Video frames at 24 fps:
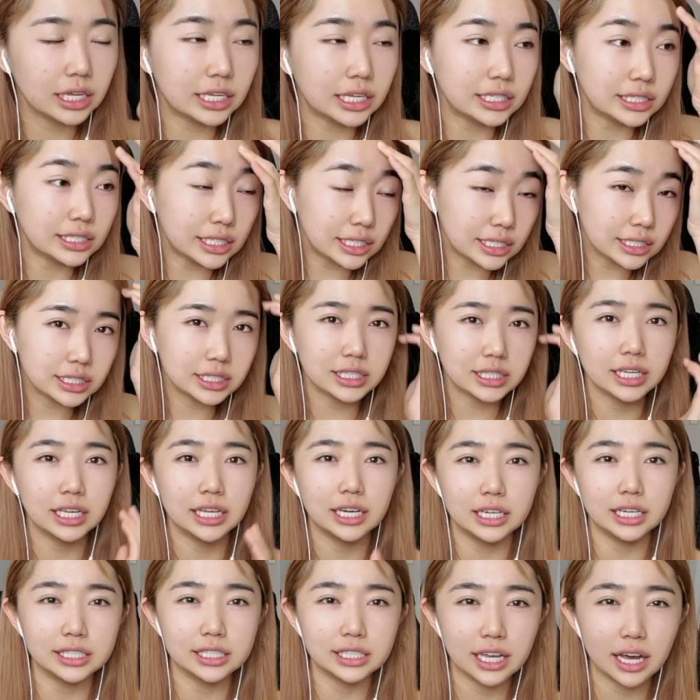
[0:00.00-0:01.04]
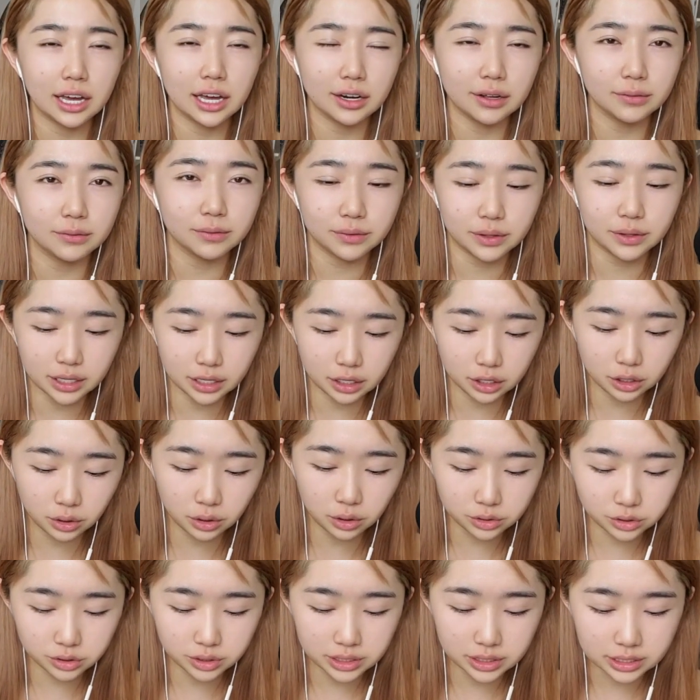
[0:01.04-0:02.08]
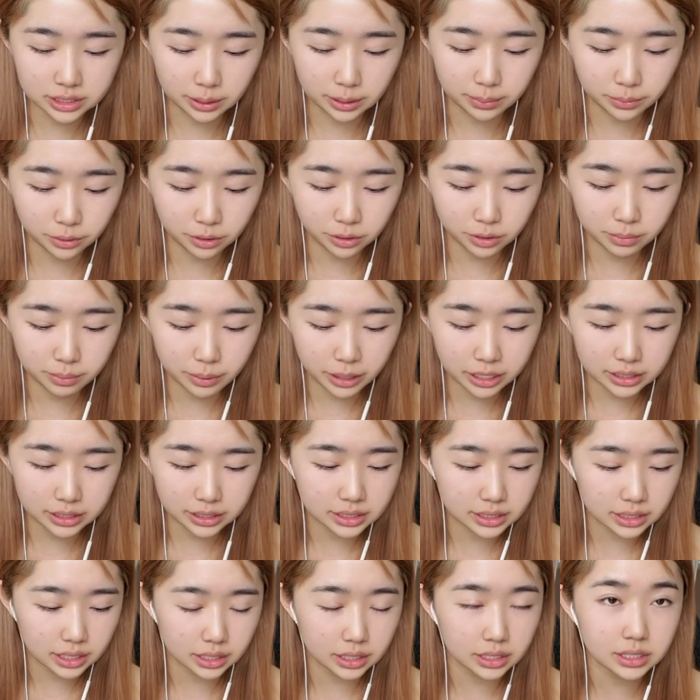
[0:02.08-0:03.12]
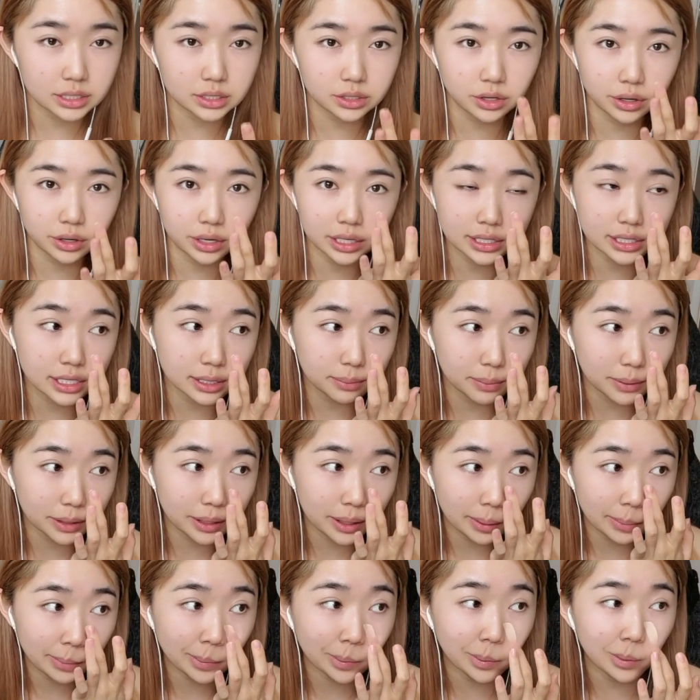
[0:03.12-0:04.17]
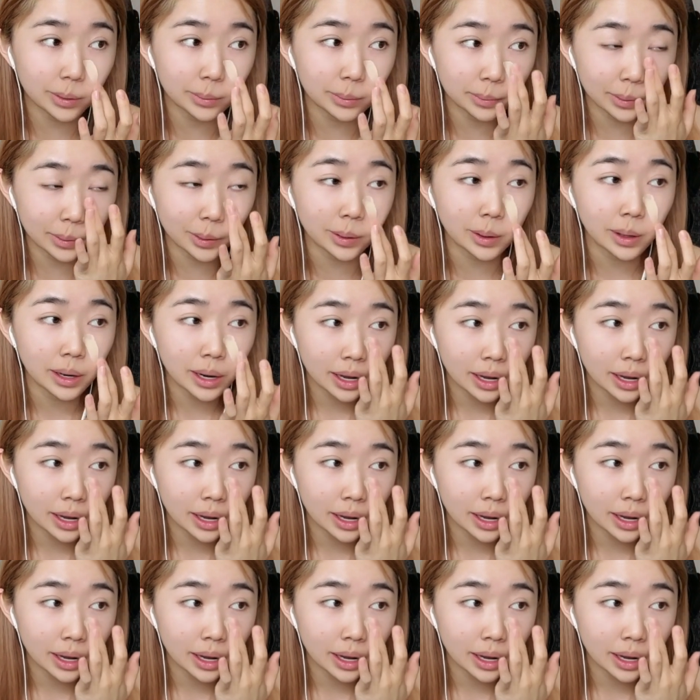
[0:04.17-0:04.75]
Since it is kind of getting closer to summer and my skin is starting to become more and more,